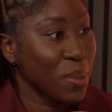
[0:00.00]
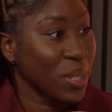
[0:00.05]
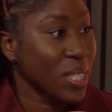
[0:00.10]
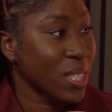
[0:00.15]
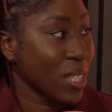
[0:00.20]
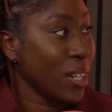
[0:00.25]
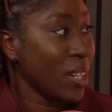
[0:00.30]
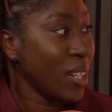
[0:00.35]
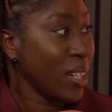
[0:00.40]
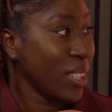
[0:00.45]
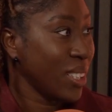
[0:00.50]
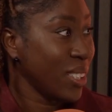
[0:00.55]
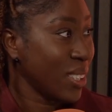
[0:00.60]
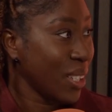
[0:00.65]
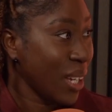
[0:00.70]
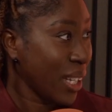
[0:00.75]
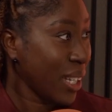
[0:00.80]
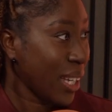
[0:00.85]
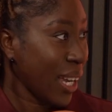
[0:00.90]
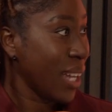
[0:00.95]
inside
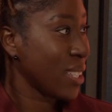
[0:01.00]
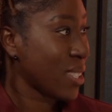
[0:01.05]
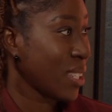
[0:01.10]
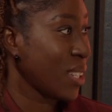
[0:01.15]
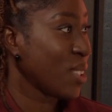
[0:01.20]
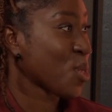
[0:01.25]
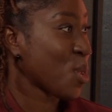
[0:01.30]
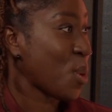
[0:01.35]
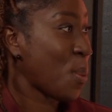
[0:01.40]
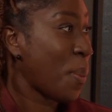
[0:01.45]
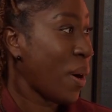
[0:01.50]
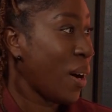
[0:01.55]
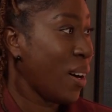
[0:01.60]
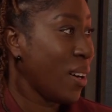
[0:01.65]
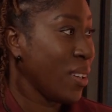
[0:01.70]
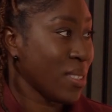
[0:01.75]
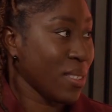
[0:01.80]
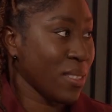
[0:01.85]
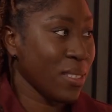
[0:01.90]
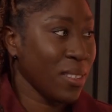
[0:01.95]
and get a central
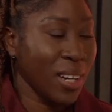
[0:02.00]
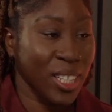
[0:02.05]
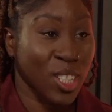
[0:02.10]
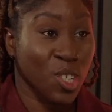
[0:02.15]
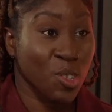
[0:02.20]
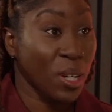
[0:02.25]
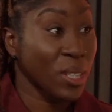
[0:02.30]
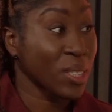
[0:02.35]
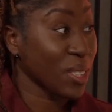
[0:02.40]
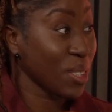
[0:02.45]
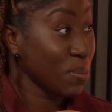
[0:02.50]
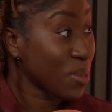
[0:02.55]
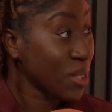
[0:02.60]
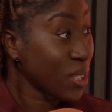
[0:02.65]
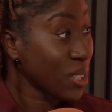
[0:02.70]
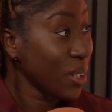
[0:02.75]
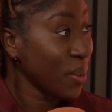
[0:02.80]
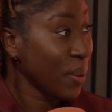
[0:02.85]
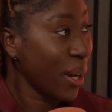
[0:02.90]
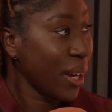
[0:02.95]
pass. I trust them to
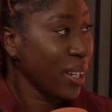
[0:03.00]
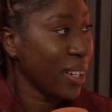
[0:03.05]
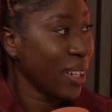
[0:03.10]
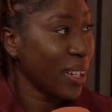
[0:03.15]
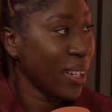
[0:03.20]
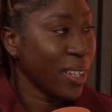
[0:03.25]
do it.